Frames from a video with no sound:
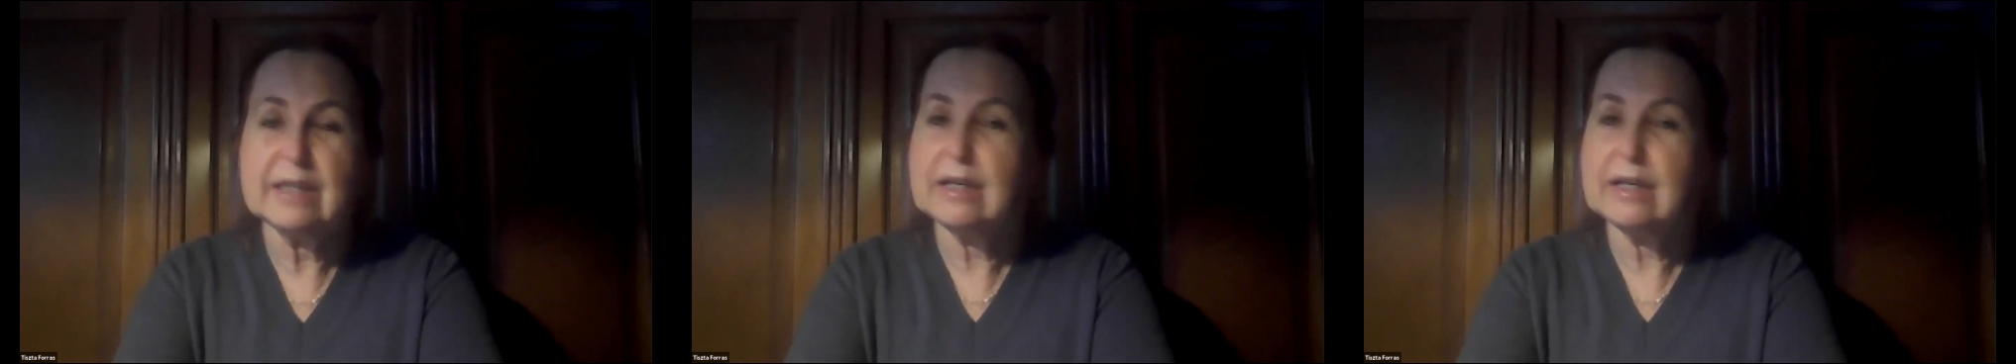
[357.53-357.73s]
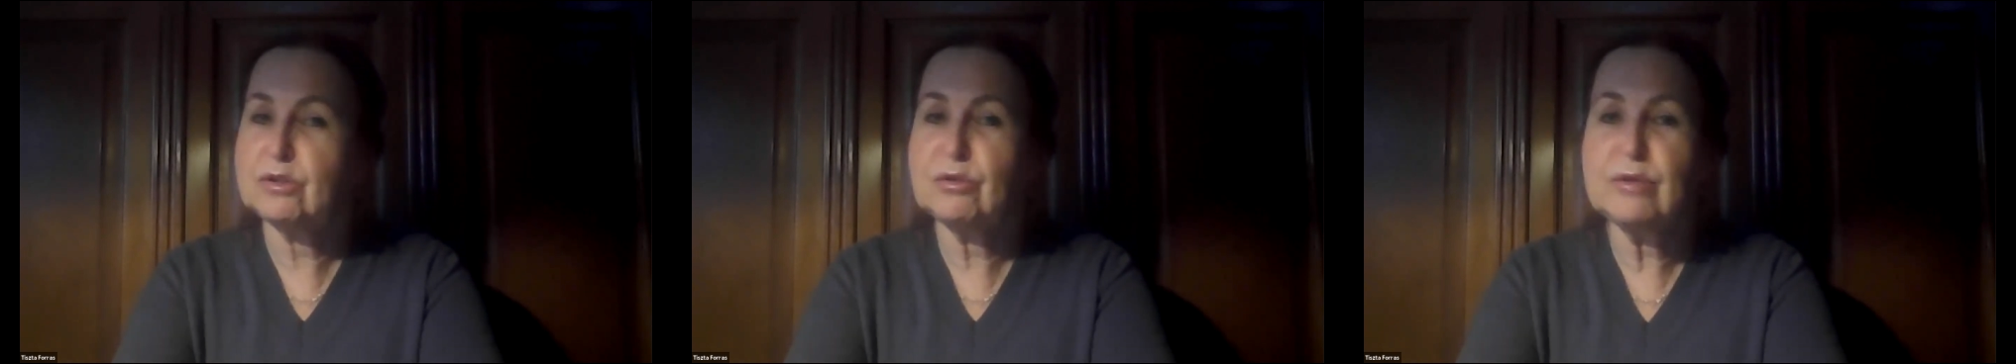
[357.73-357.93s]

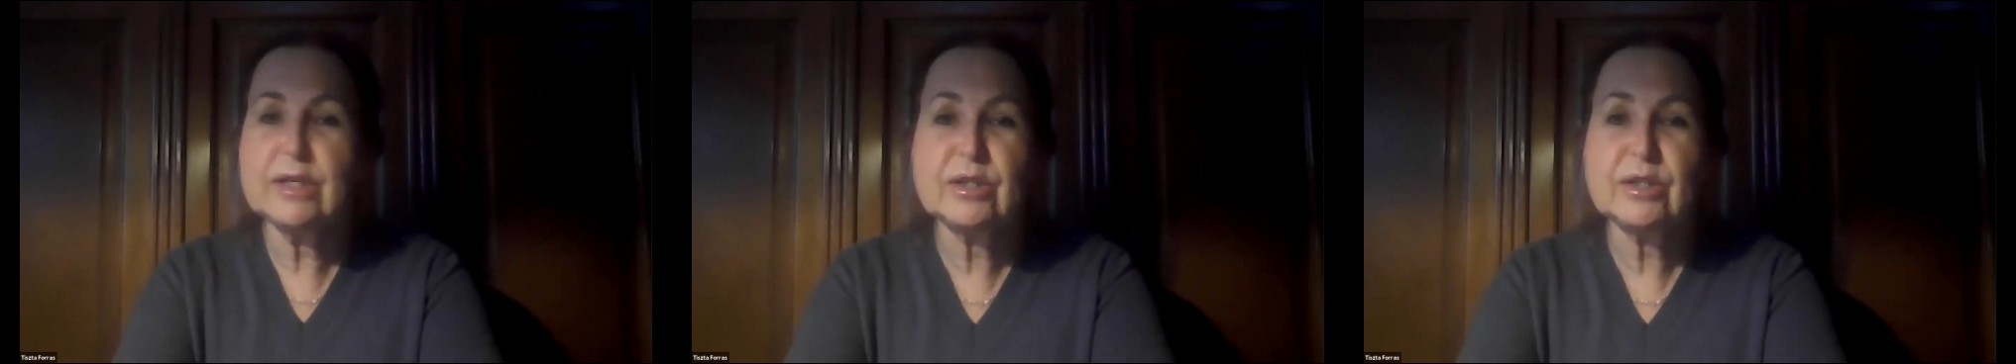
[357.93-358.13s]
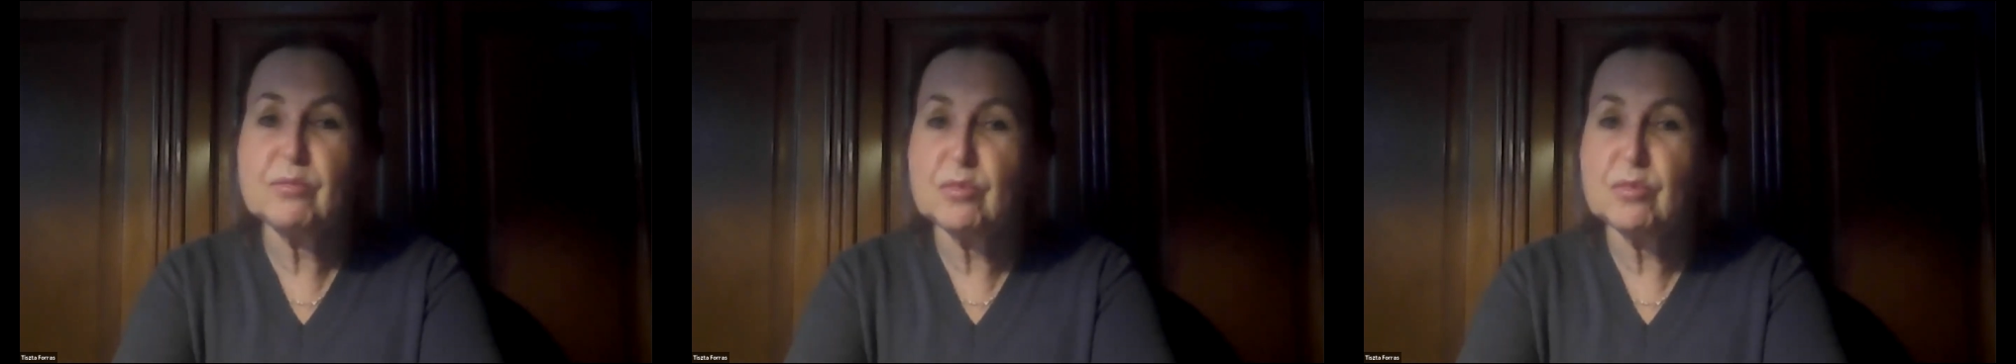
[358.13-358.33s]
Now 2
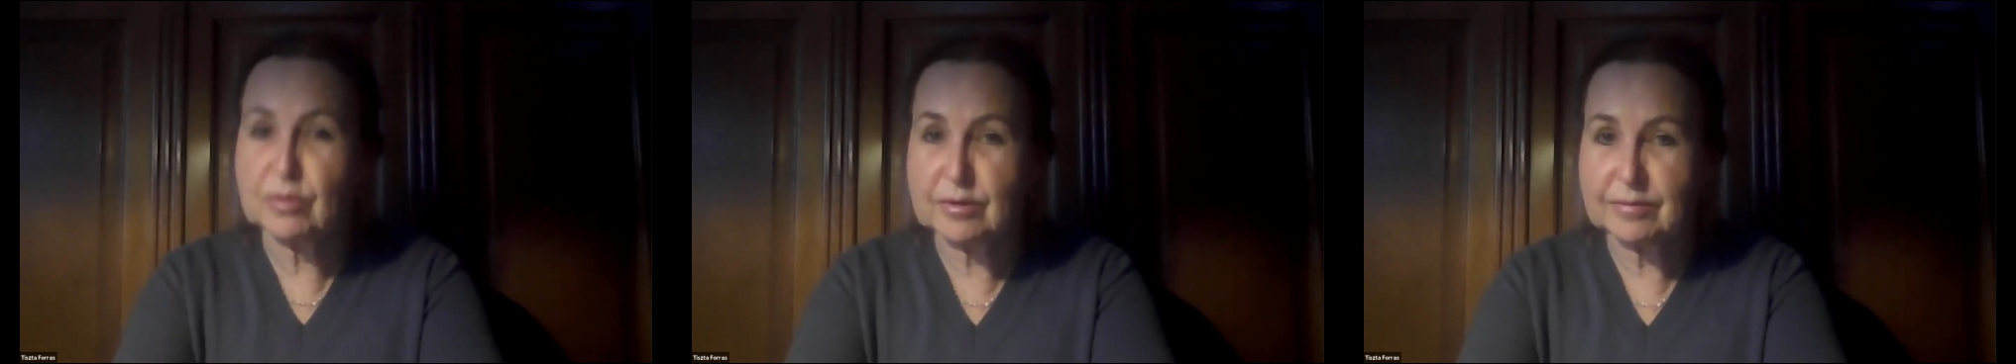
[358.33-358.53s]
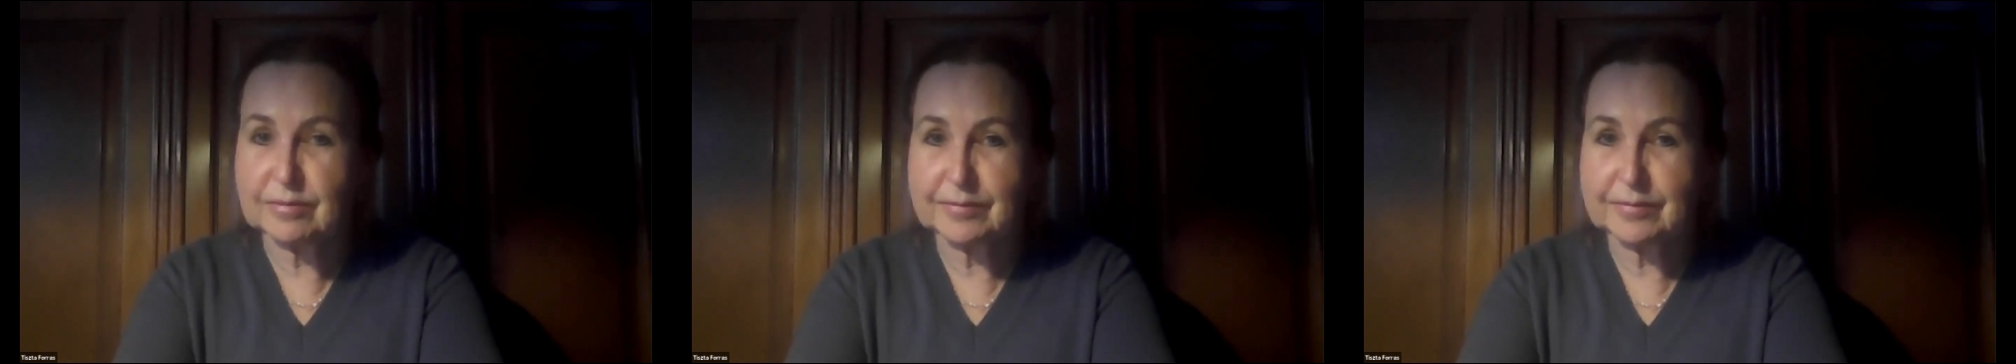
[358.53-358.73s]
is the
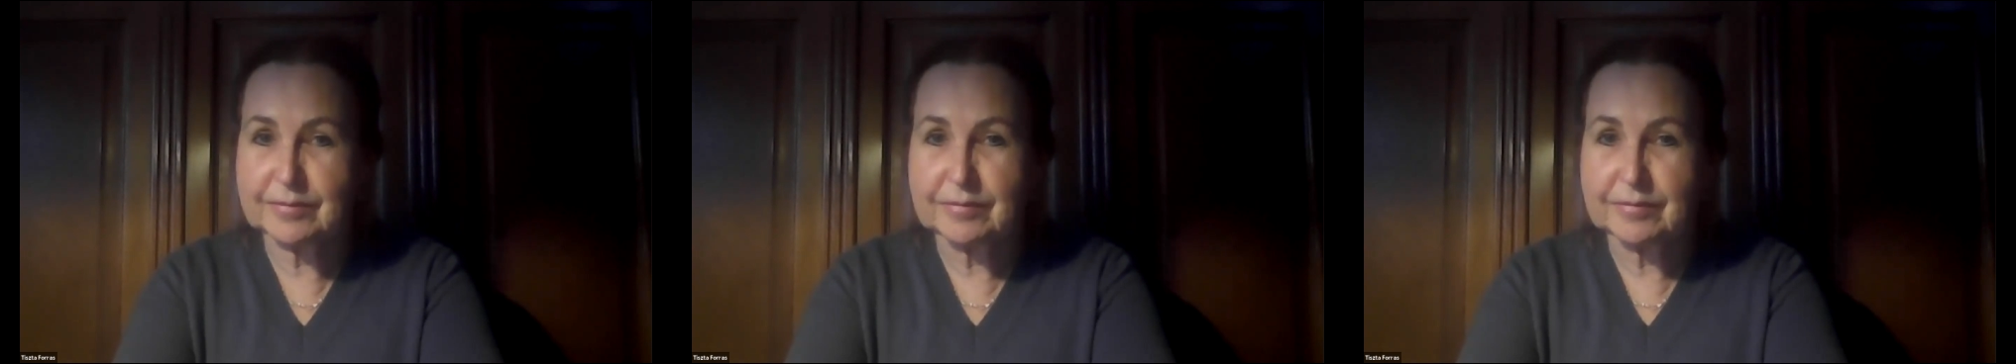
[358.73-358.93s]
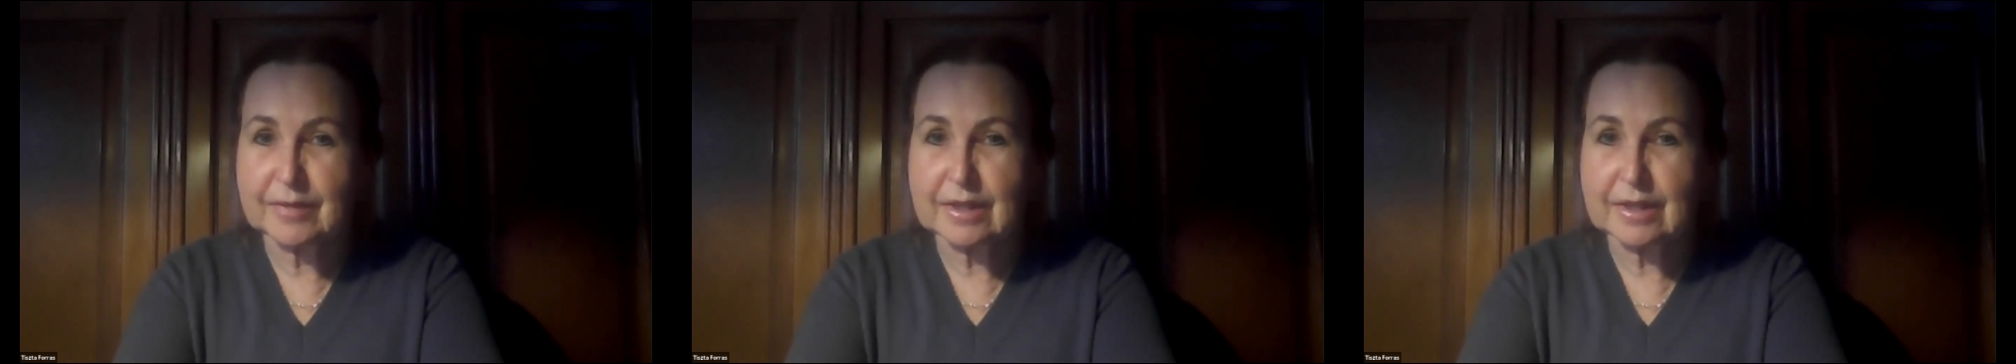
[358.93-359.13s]
moon,
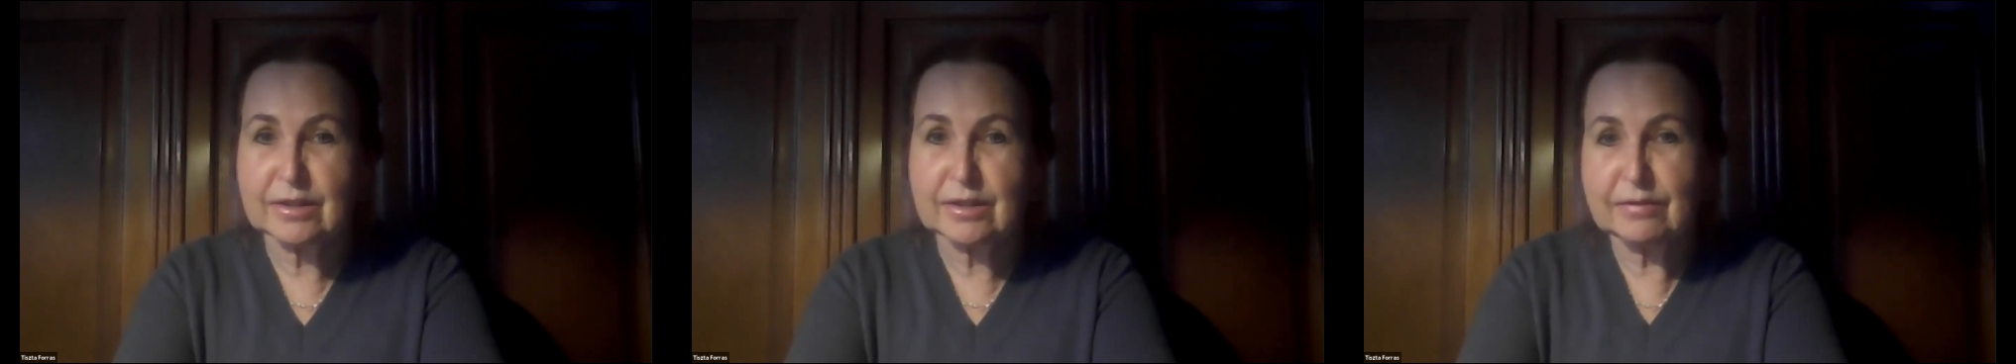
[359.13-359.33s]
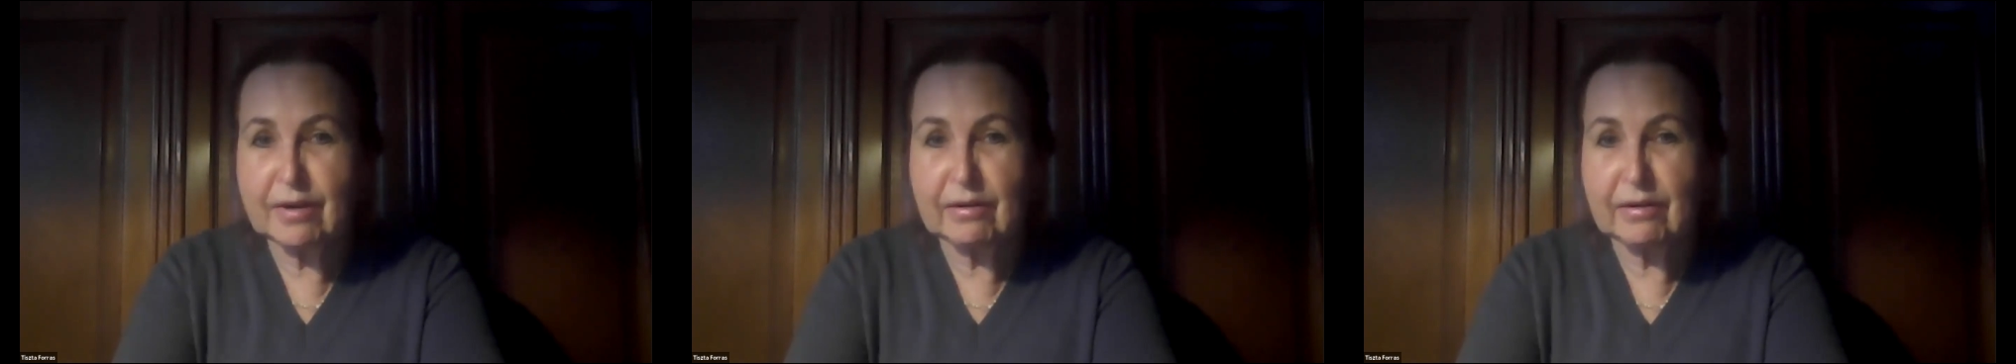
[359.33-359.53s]

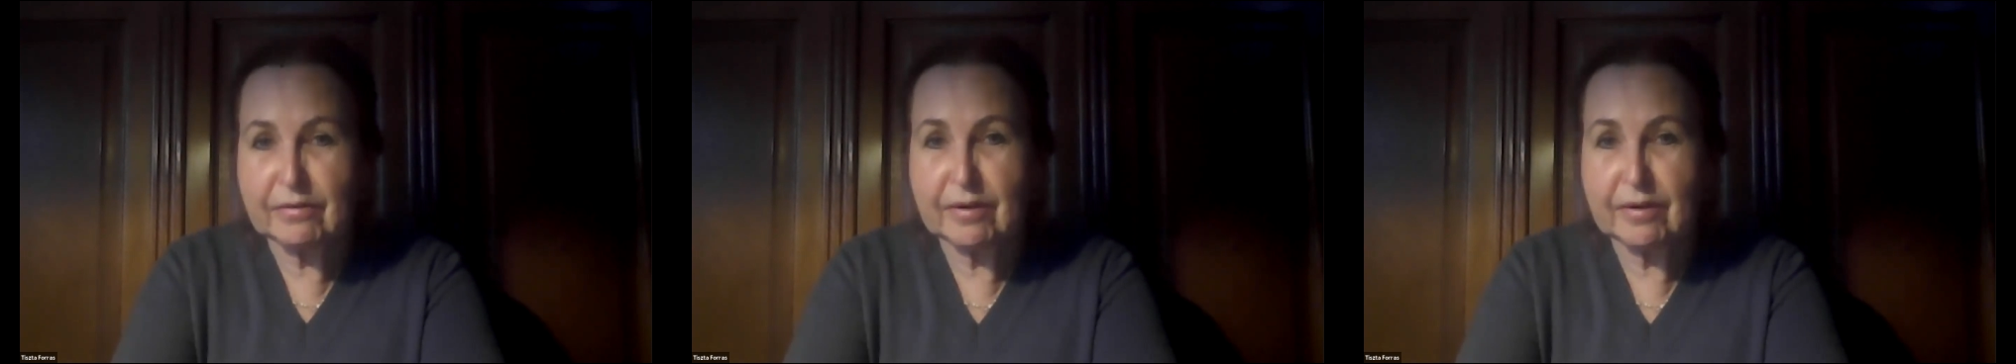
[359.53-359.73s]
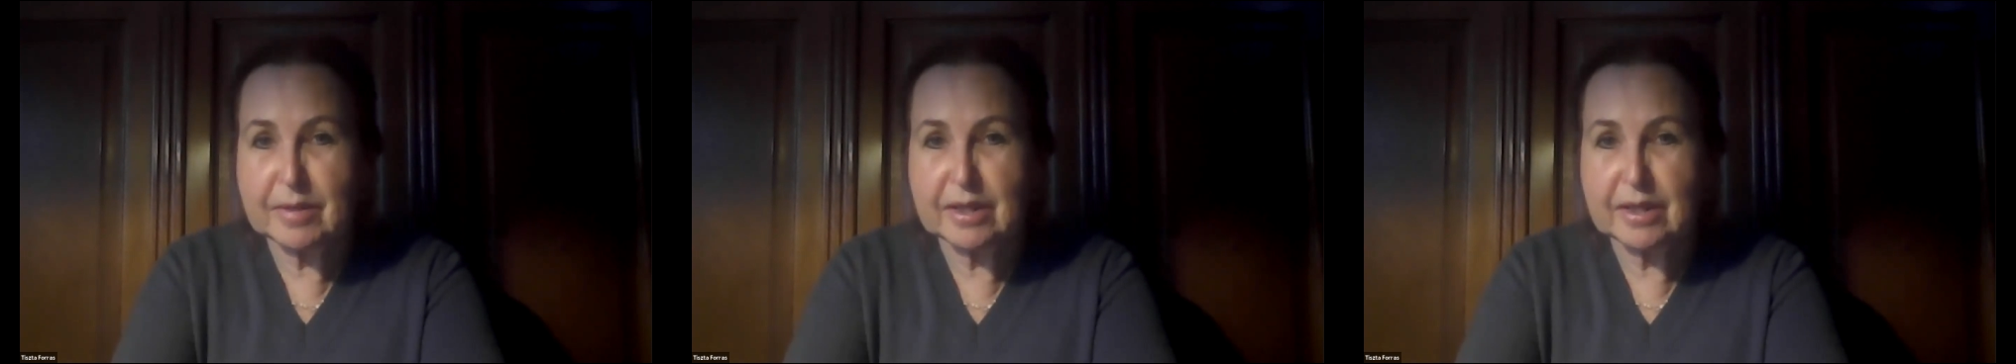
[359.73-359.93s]
very
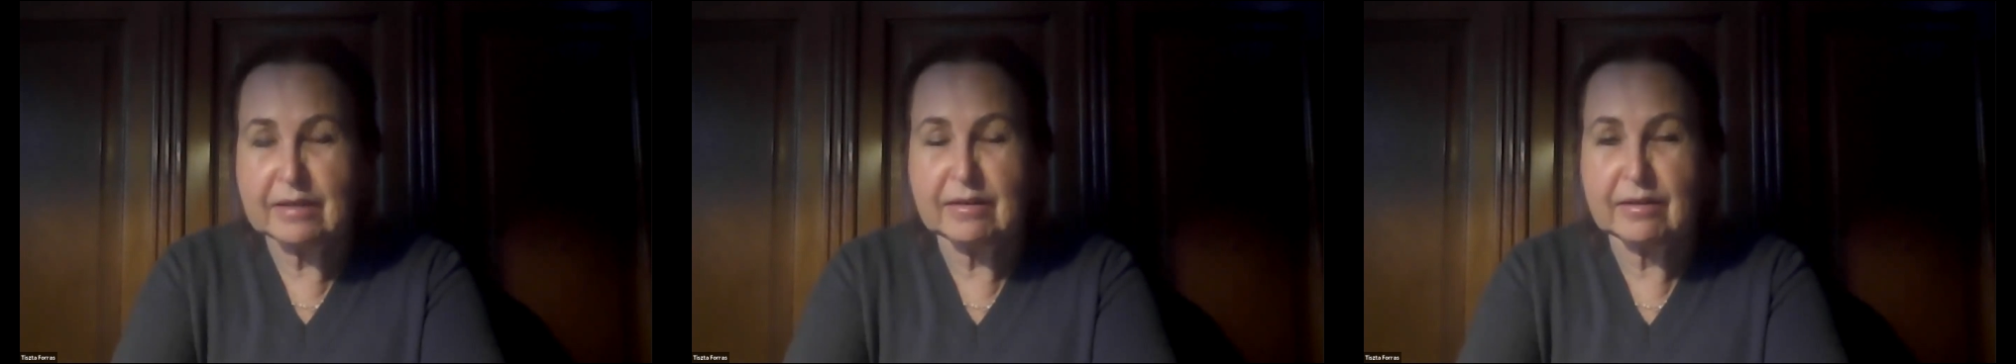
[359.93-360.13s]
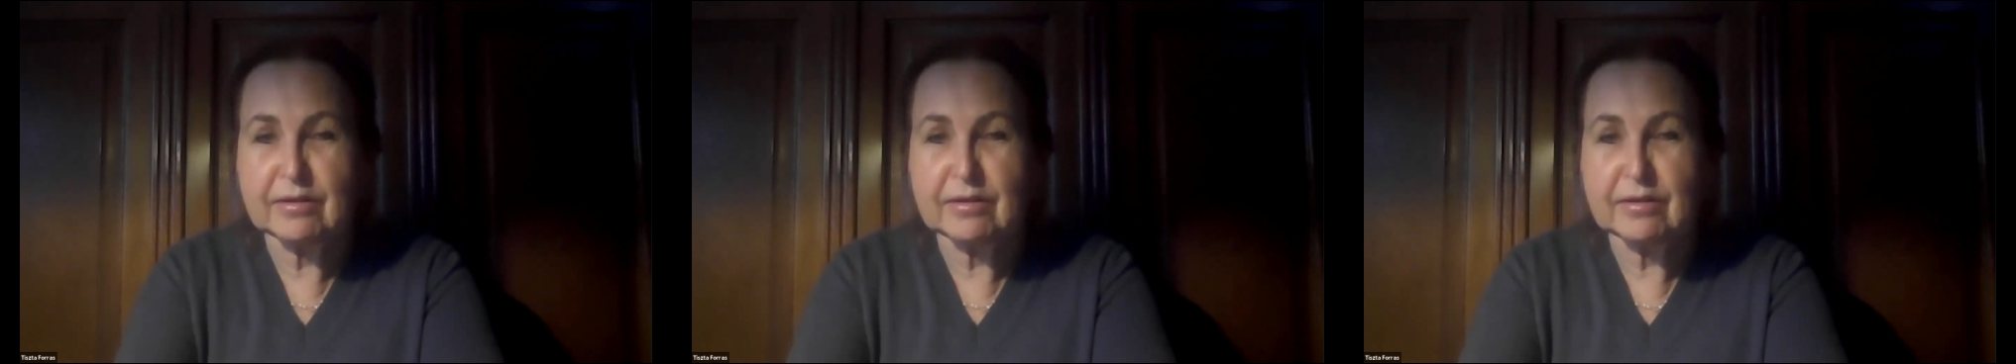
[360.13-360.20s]
feminine,